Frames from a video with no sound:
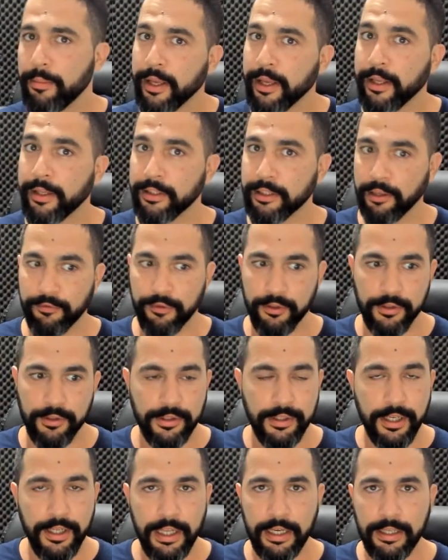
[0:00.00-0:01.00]
and if you
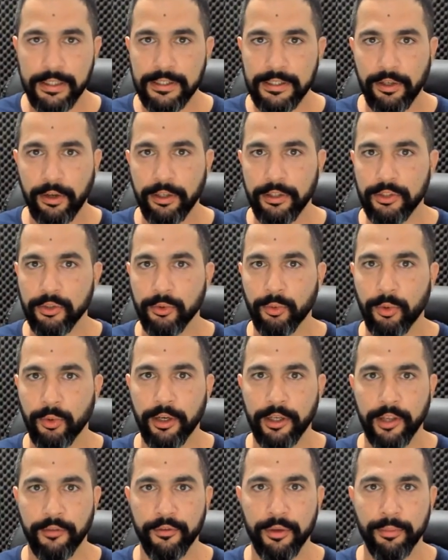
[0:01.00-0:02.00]
see that it's starting to work
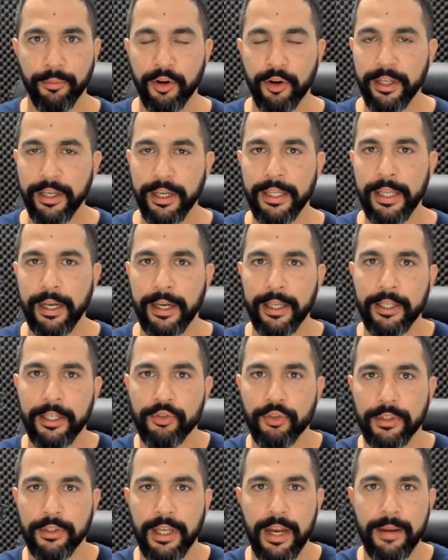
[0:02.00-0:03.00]
if you're putting in that
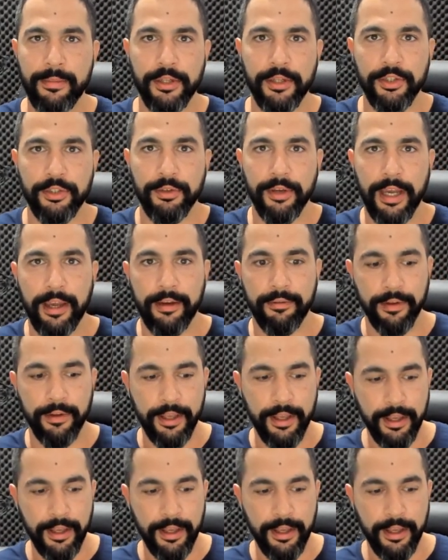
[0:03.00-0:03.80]
extra time that you have